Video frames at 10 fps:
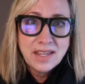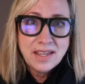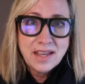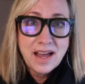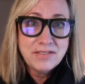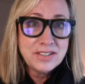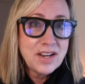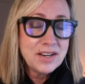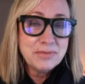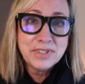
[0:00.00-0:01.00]
I have a
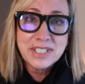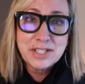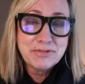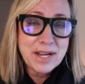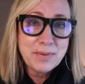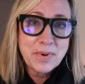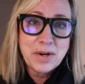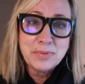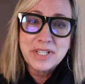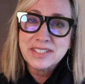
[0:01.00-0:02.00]
lot of really great,
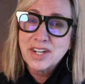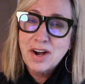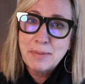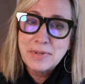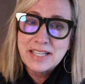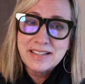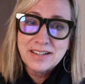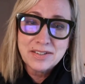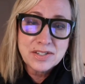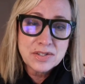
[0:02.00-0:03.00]
well-written copy. There
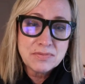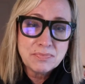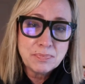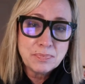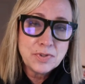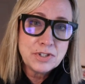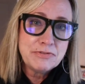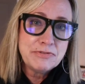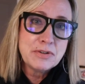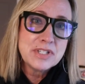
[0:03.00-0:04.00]
are just good
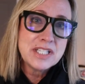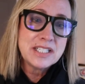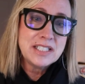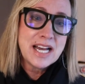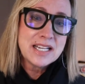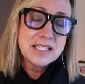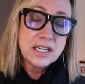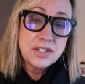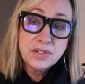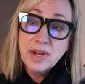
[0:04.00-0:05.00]
folks in the class. I
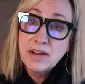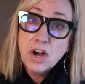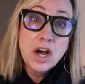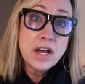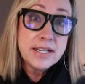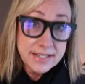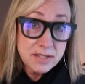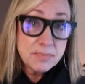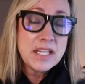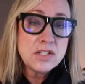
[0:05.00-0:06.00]
do have auditing
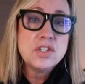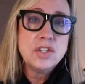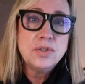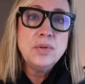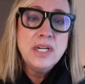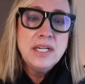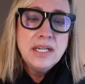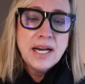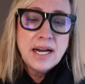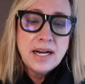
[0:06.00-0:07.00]
space too.
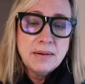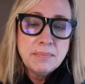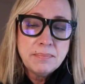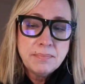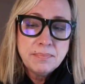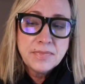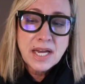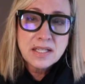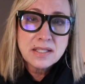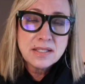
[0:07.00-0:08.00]

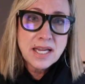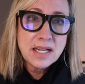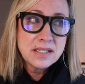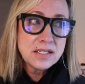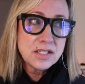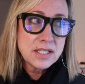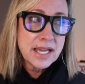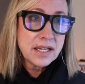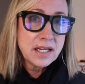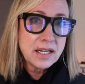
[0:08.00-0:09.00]
That's just
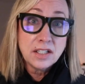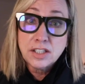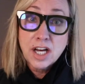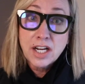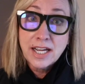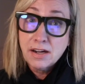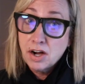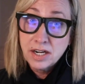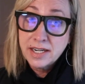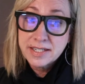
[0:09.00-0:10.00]
like I got a lot of
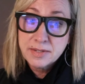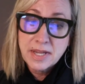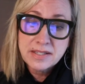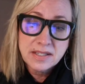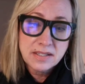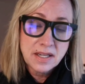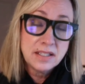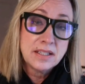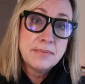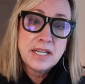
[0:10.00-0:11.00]
auditing space. It's
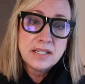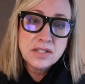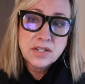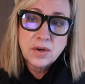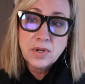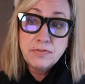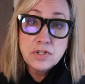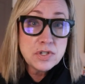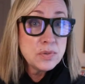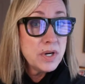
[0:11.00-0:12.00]
unlimited. So if you
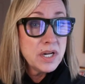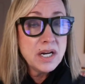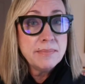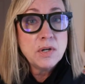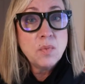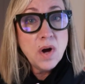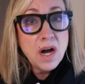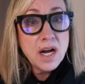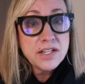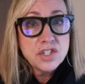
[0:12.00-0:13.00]
just want to come and
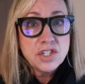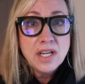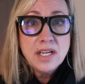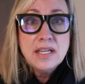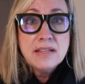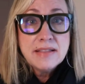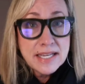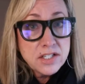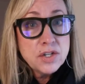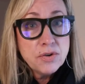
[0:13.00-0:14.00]
watch,
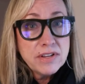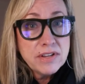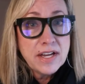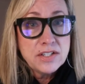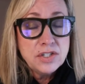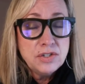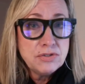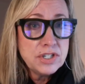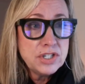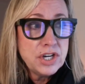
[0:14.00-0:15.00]
that's totally fine too,
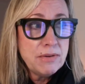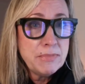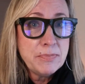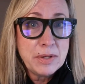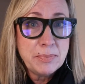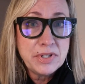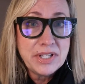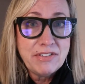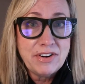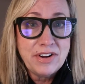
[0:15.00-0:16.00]
because I'm a big
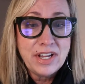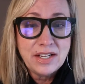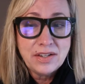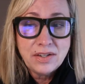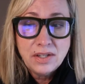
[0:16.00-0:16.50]
believer in